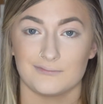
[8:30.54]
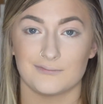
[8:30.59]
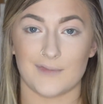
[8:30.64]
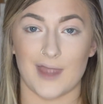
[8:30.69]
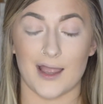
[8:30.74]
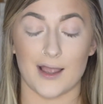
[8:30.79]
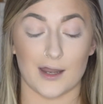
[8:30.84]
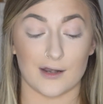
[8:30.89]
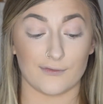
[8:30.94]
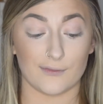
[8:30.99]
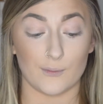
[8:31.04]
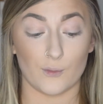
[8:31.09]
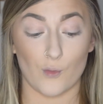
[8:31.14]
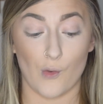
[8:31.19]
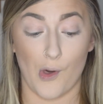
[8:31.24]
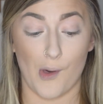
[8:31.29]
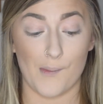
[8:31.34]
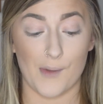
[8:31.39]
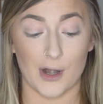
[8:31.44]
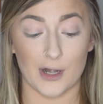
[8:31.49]
I got it from
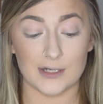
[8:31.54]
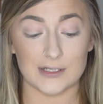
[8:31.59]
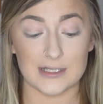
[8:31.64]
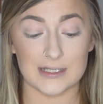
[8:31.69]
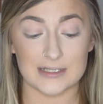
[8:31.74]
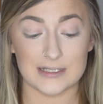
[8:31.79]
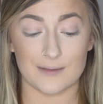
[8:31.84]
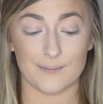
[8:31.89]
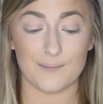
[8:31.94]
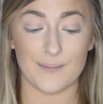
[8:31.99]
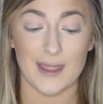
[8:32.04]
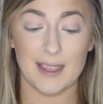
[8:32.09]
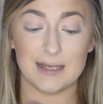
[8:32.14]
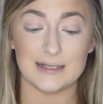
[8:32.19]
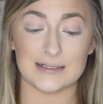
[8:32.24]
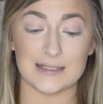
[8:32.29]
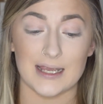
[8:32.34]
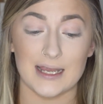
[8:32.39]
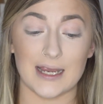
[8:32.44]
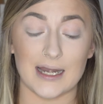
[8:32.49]
Walmart. It's
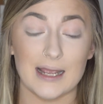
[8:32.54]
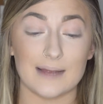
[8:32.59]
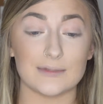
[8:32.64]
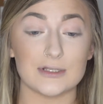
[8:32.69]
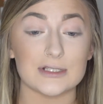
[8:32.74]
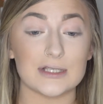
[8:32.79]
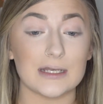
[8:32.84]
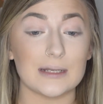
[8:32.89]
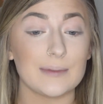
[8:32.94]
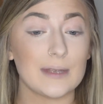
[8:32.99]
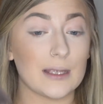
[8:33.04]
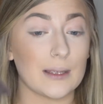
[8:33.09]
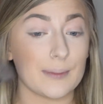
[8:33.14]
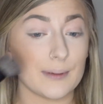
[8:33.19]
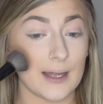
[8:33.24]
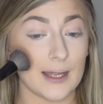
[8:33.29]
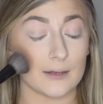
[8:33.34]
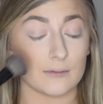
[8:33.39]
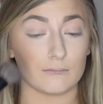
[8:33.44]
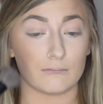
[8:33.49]
amazing. And I'm just going to be
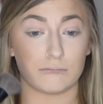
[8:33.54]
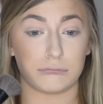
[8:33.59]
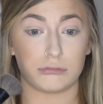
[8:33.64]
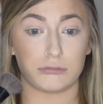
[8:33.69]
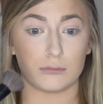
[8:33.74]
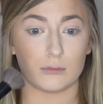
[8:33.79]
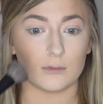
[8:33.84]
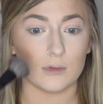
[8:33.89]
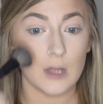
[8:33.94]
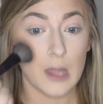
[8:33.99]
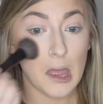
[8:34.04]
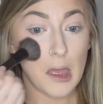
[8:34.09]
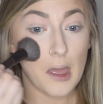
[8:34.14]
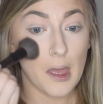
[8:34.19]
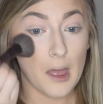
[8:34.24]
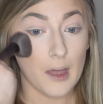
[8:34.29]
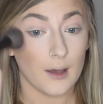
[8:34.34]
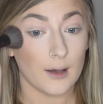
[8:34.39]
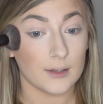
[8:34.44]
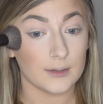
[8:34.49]
applying
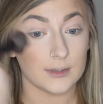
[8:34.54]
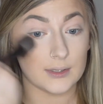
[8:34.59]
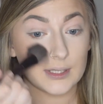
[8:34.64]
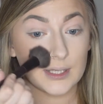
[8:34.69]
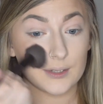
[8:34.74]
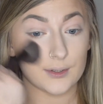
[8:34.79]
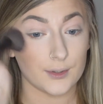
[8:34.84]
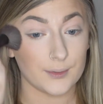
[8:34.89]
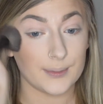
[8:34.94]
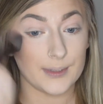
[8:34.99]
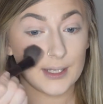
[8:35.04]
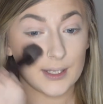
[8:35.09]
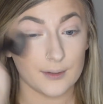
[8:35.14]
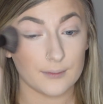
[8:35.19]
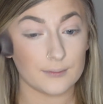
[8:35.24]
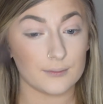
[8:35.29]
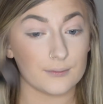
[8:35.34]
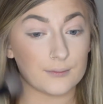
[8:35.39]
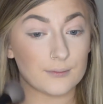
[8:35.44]
a little bit.